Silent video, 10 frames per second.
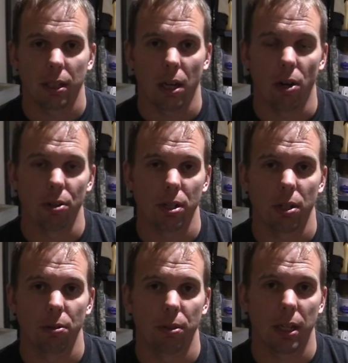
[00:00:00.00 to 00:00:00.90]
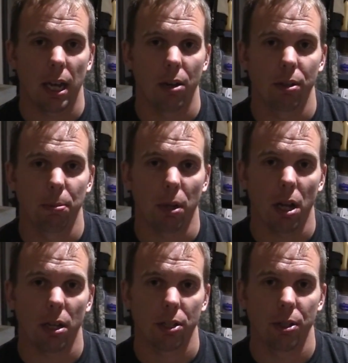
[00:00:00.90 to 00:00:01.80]
Also, the Coyote
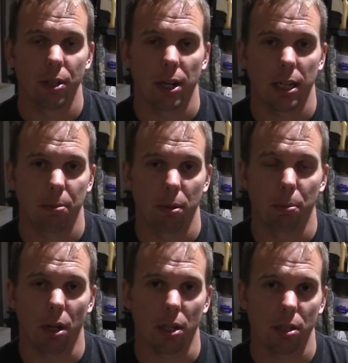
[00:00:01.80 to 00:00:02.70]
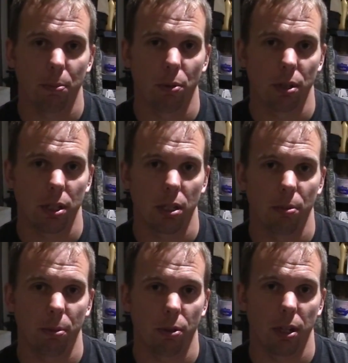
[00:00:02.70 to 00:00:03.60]
blocks, you either have to put block supports in
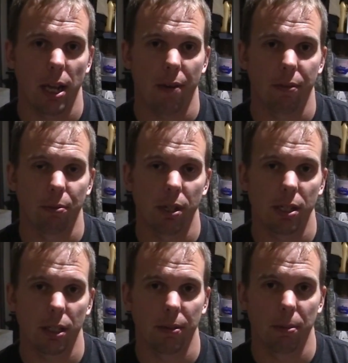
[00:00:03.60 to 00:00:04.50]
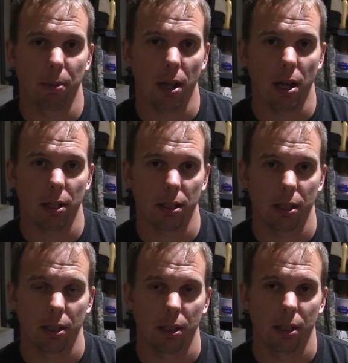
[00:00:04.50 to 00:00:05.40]
them or you have to re-sleeve the block
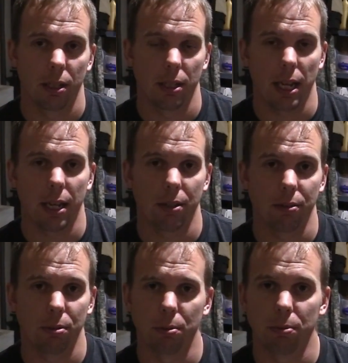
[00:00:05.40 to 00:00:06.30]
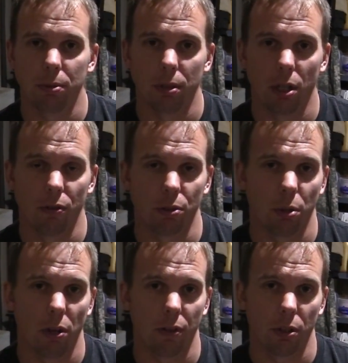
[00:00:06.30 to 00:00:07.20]
to handle over
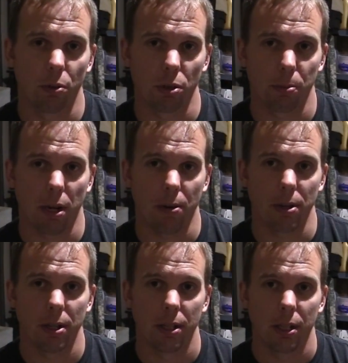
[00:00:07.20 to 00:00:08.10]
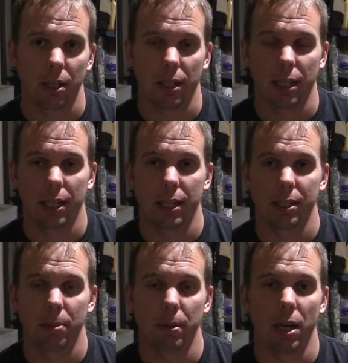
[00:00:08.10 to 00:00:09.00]
1,200 horsepower.
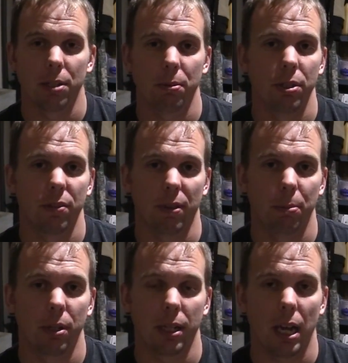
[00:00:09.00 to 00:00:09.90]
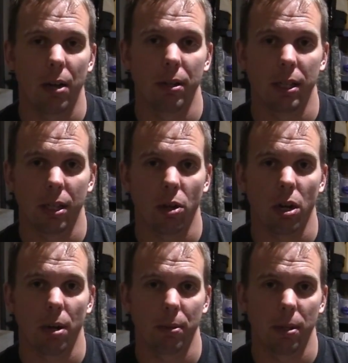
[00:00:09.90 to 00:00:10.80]
And to be honest with you, if I'm putting a Coyote in the
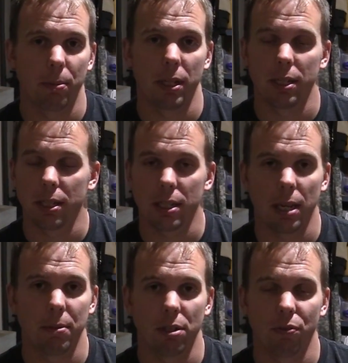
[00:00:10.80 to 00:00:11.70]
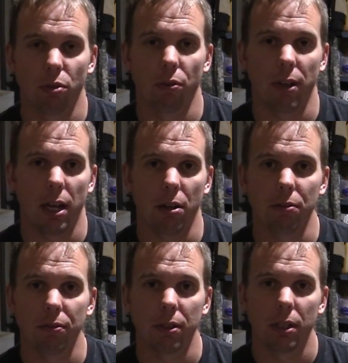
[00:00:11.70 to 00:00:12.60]
car, it's the same as the 4-valve.